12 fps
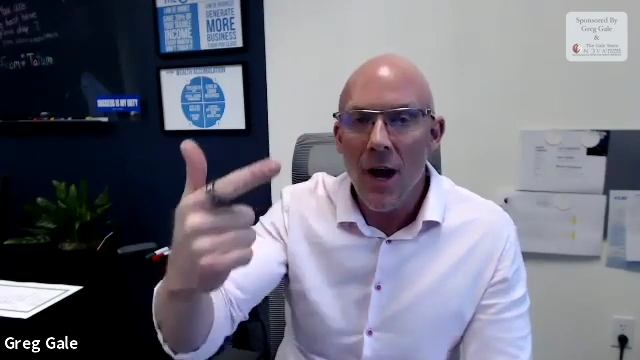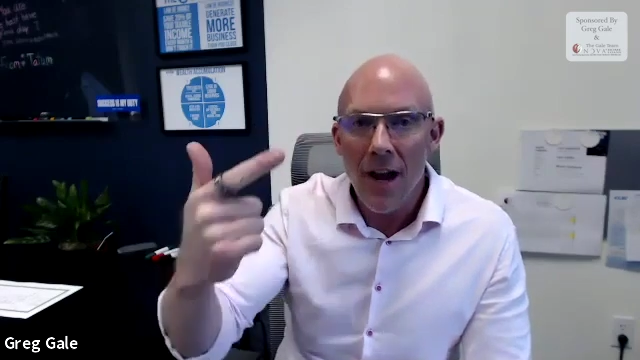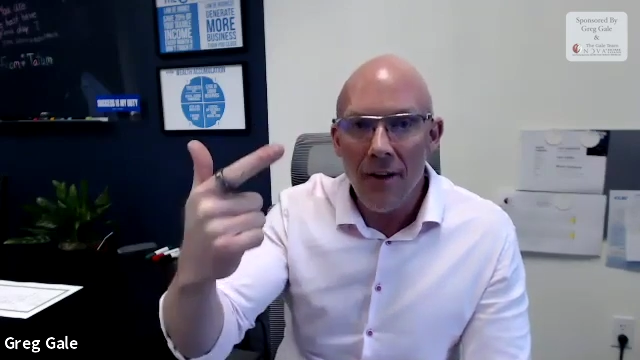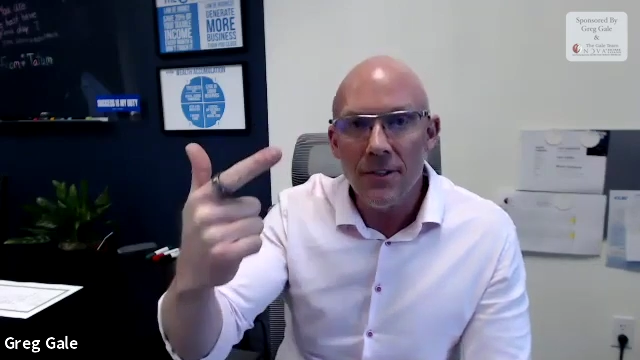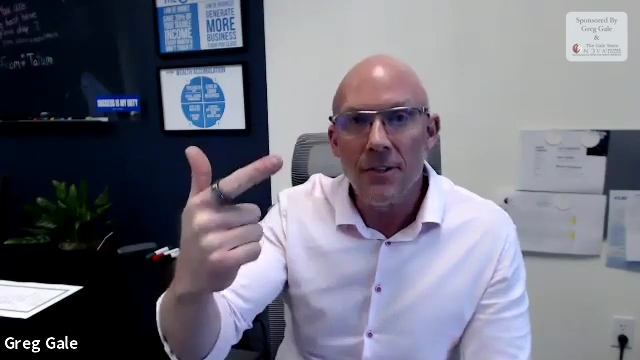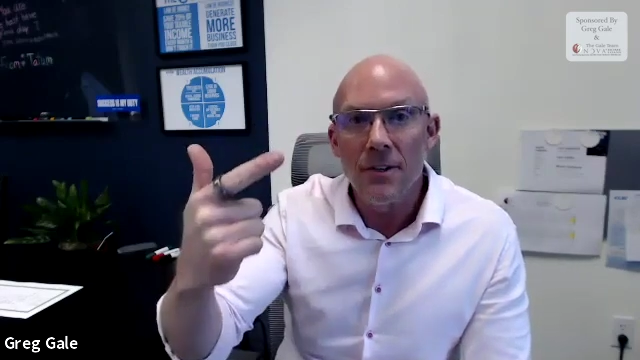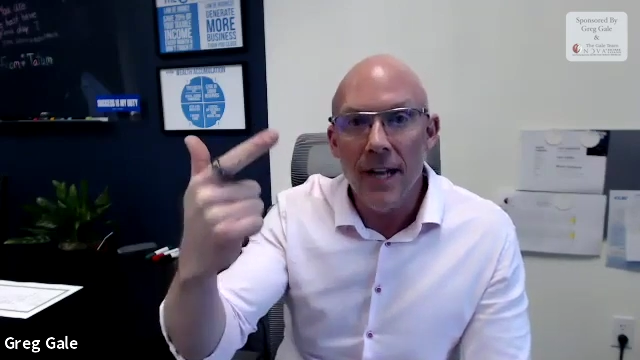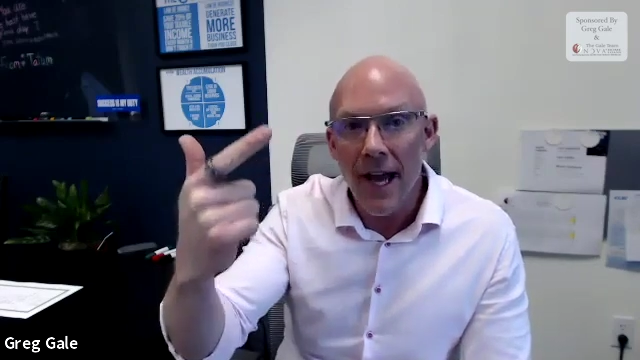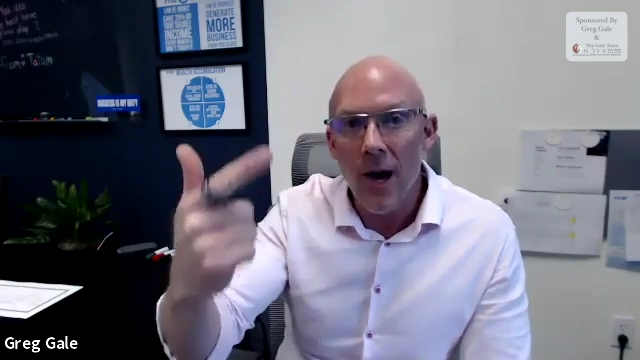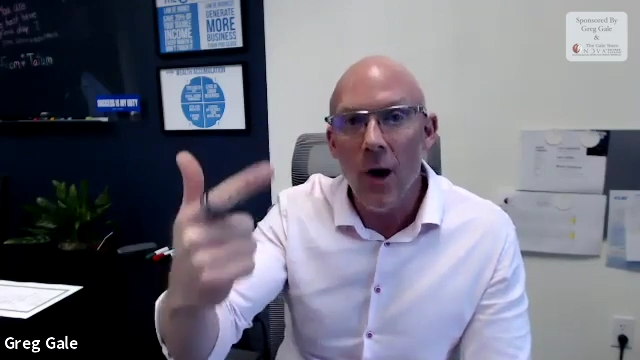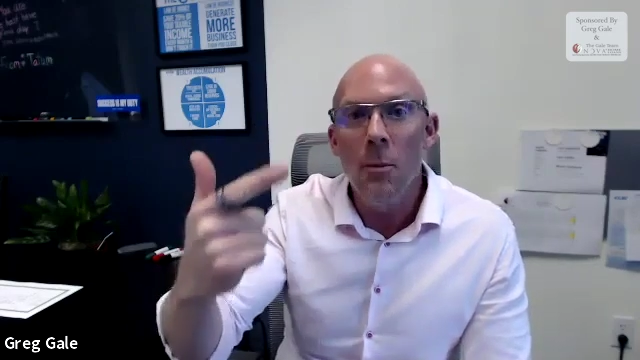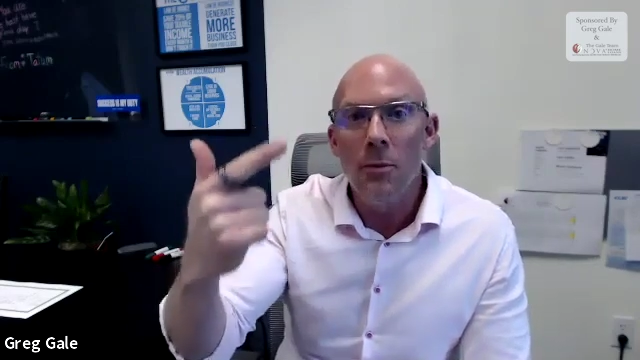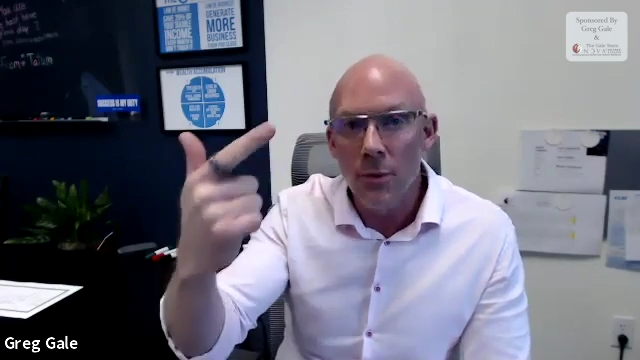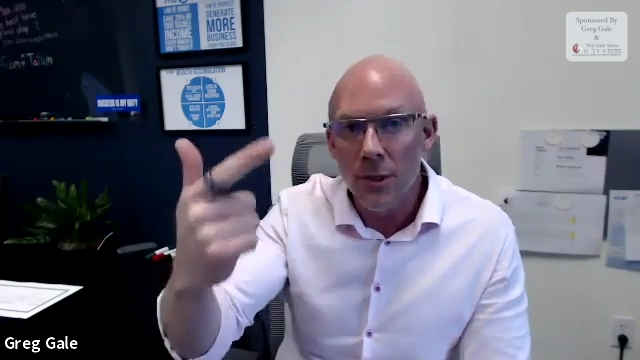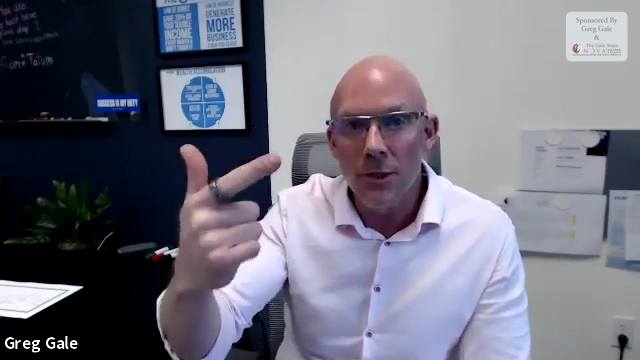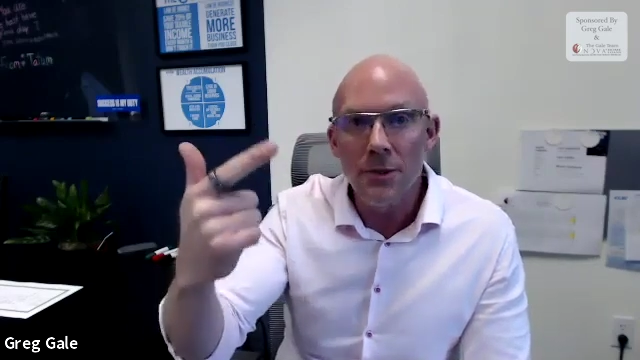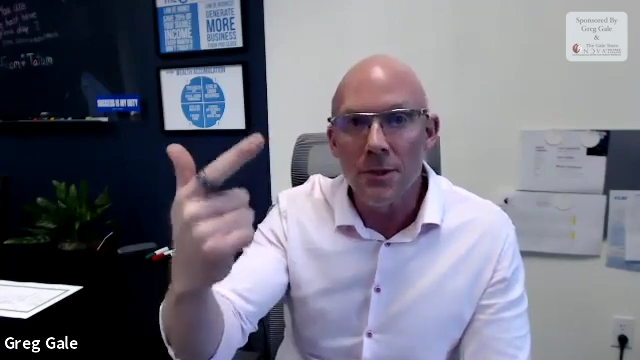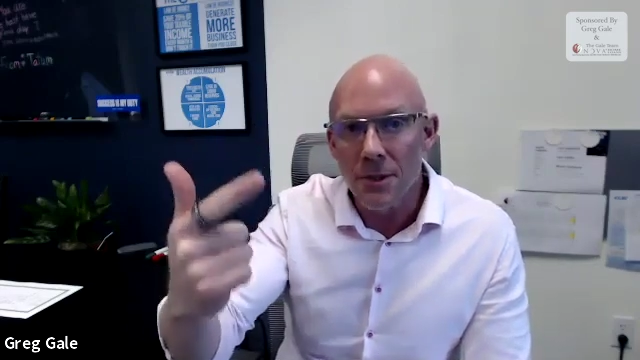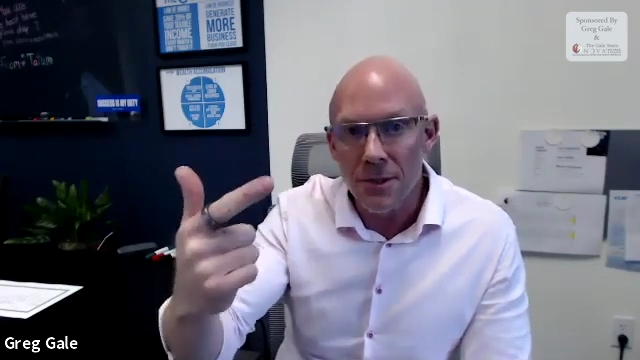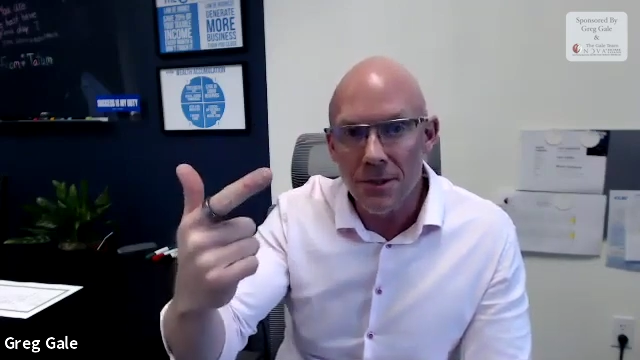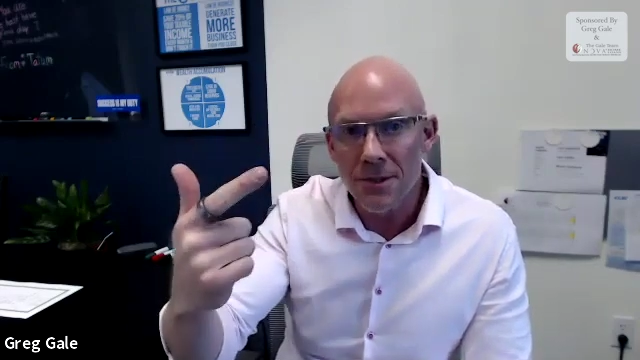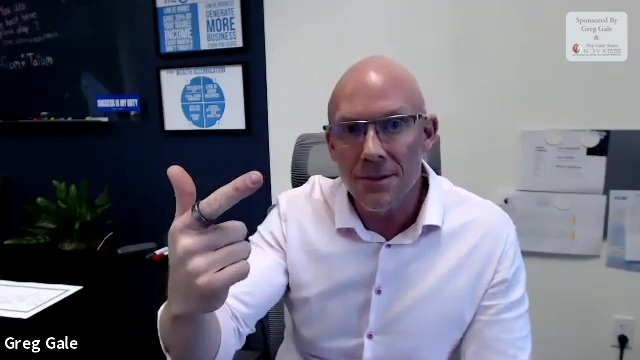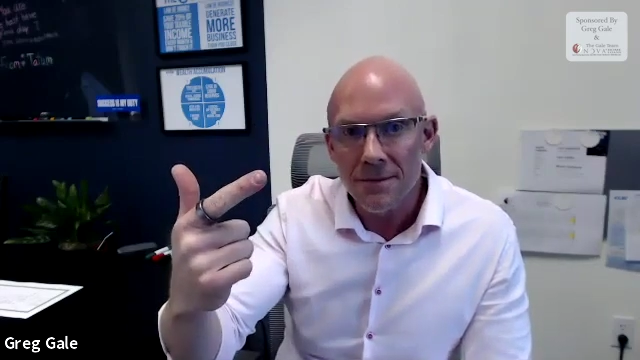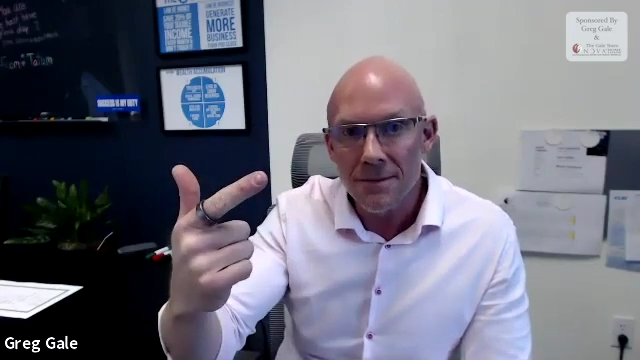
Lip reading: after and help realtors,